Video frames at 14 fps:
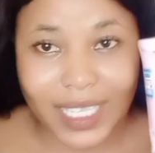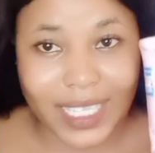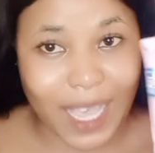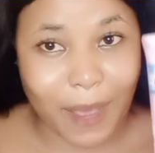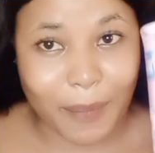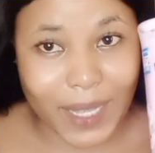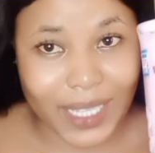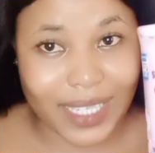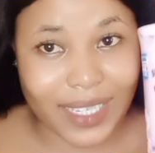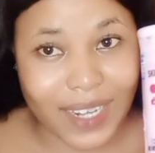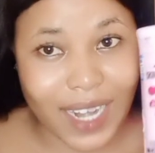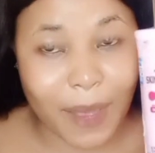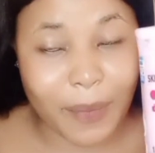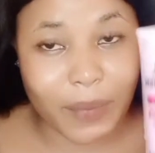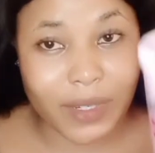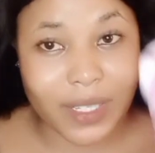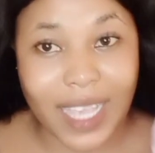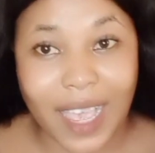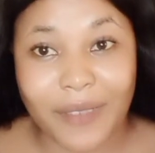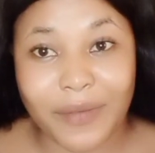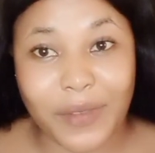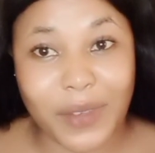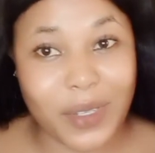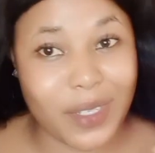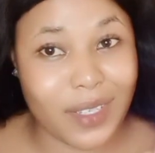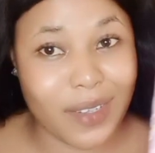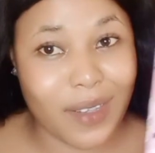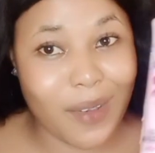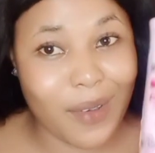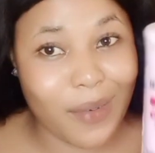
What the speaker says: this is their particular product. I've used